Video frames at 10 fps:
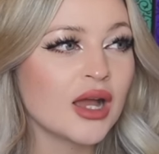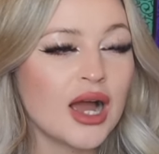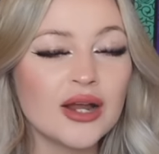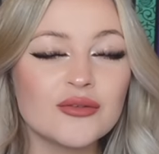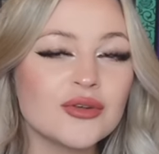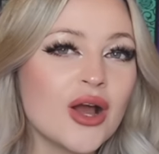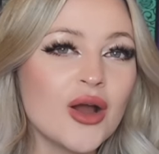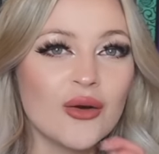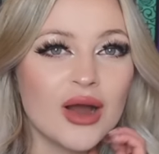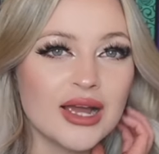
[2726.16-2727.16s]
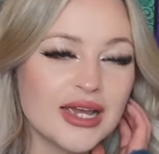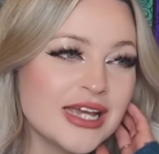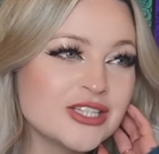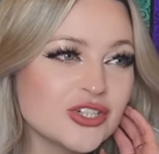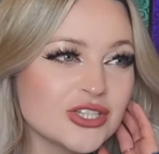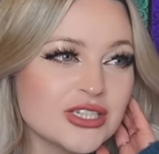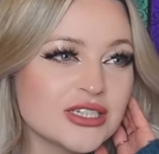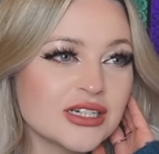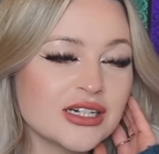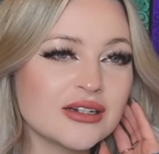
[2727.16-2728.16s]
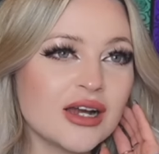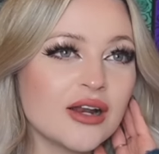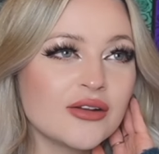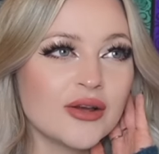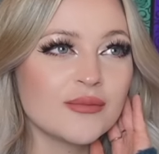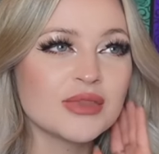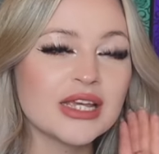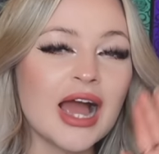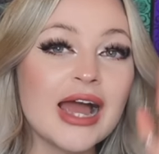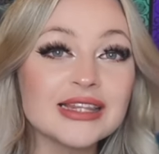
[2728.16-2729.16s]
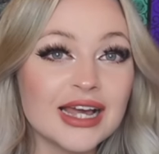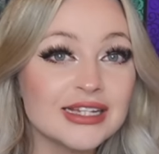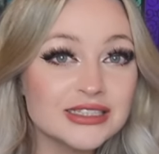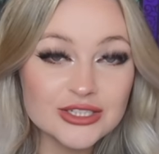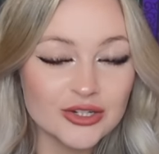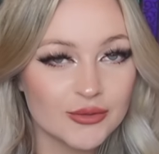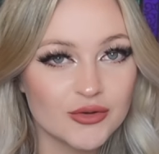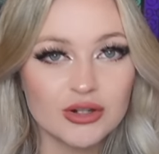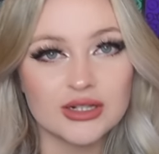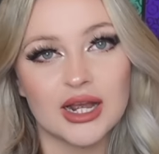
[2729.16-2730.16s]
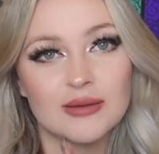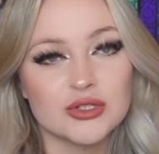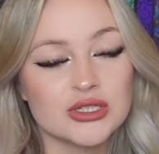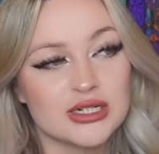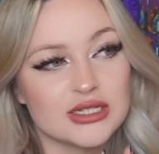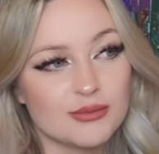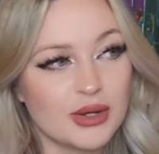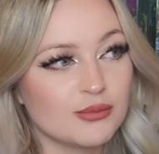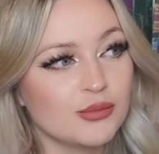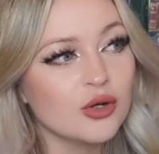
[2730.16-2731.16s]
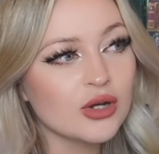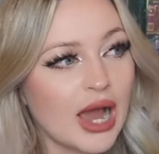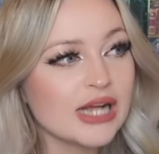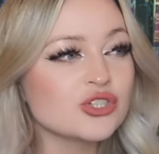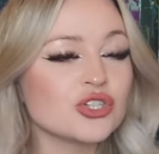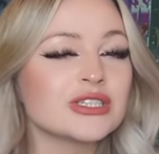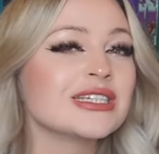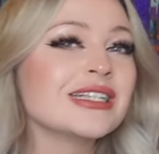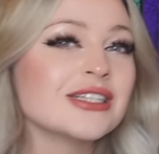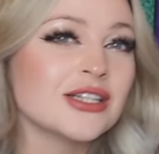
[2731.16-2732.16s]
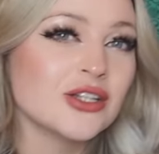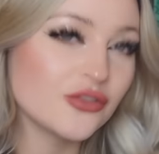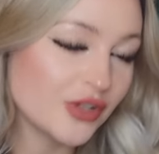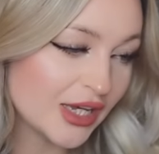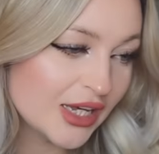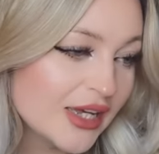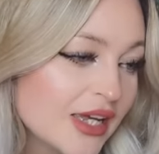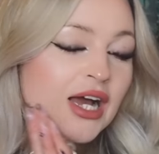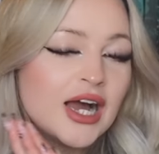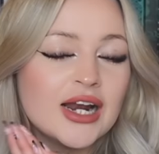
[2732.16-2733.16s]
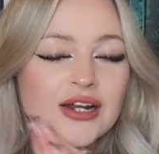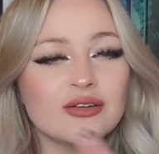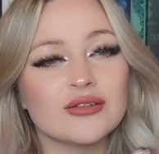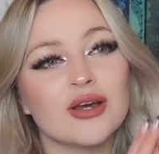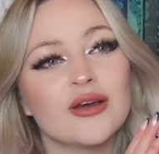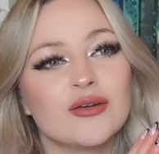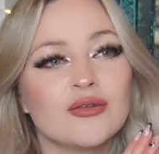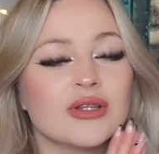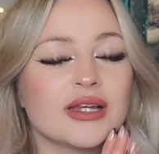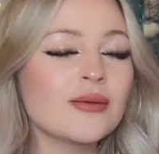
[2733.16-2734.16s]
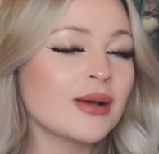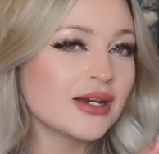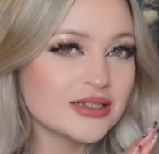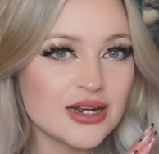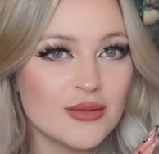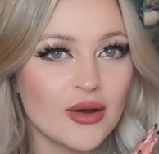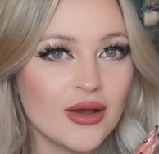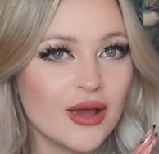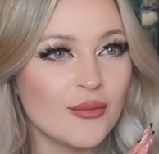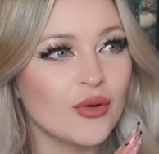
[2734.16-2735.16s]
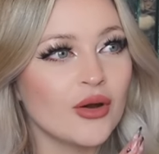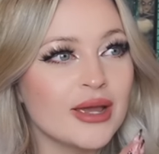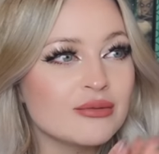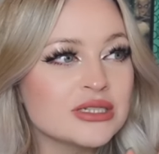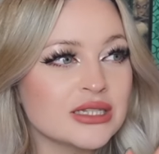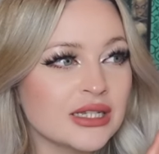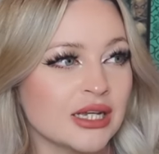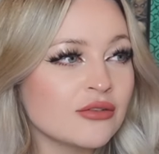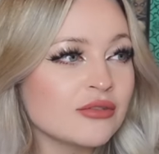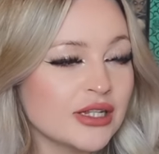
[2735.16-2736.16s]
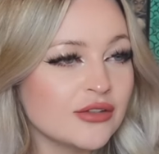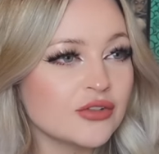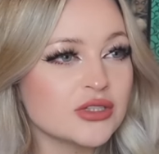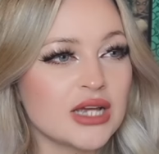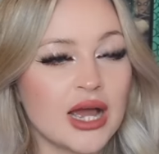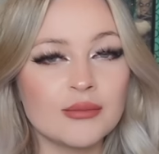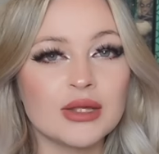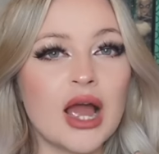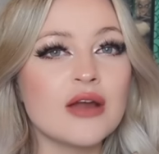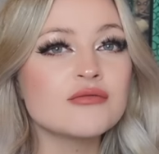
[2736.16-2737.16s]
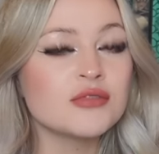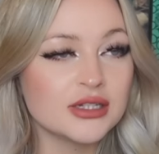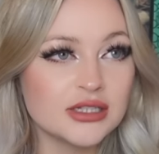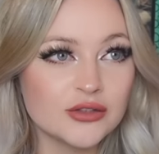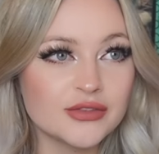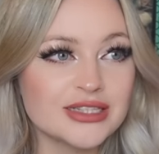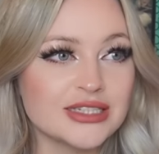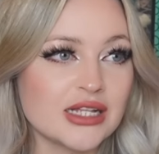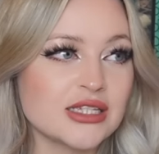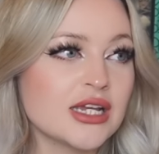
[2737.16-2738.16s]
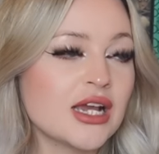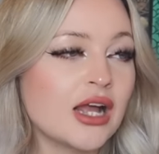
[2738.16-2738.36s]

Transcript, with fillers: I don't know. I, it just, I don't know. Like I liked it, don't get me wrong, like I'm not saying it's a bad book. I just didn't love it. I don't know, like I'm kind of sad about it, but it was still like a really fun time. Like I really loved the setting.